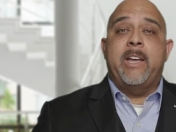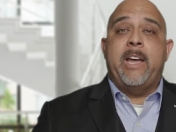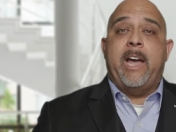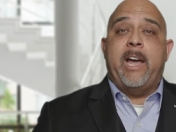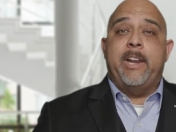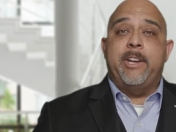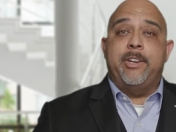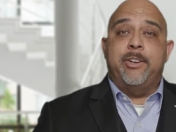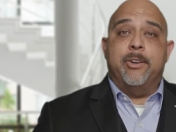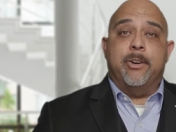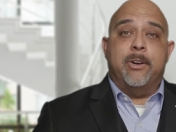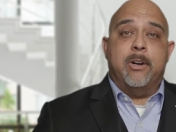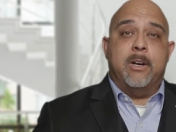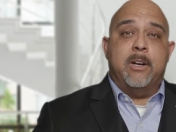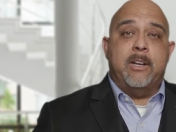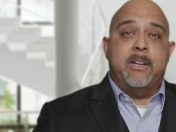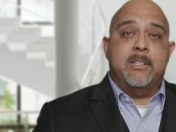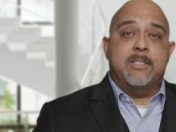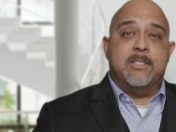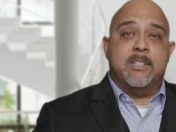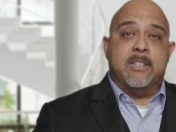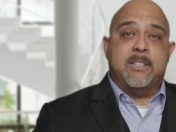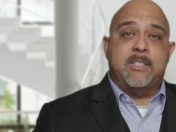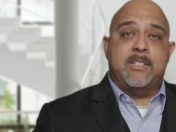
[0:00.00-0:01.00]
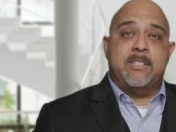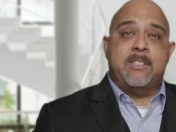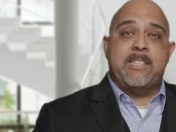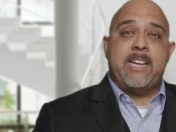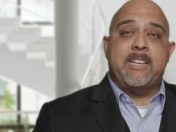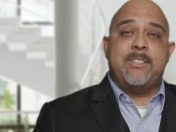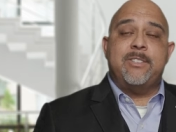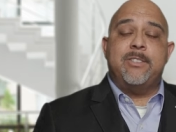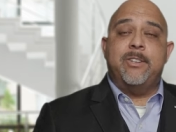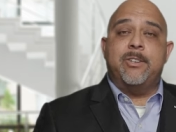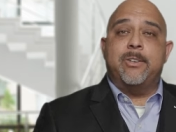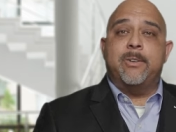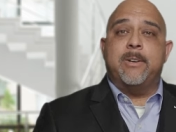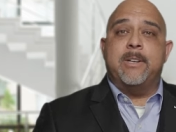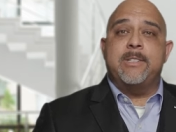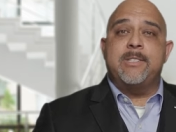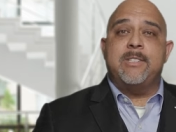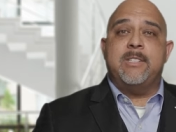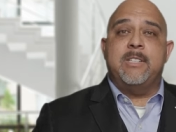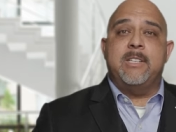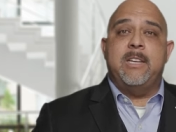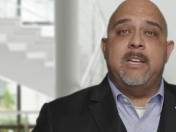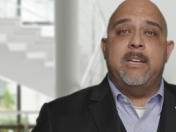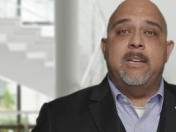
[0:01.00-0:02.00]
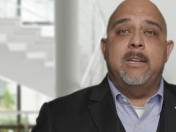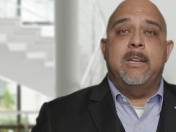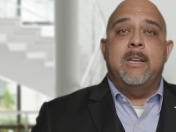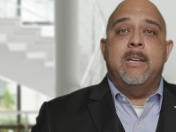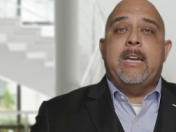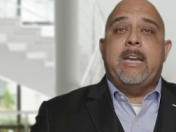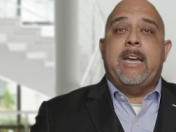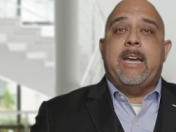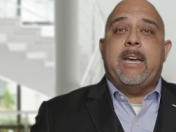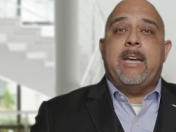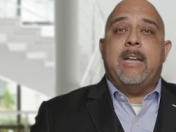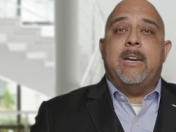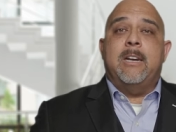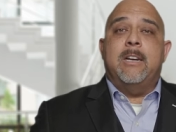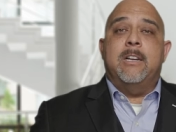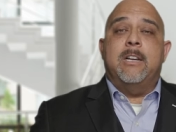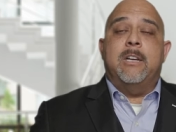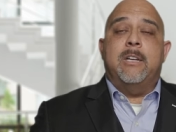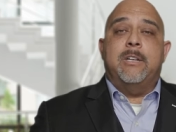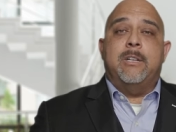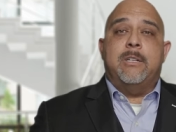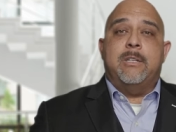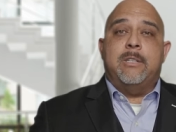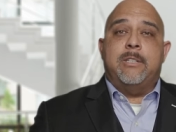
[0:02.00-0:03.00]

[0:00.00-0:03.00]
and your successor trustee can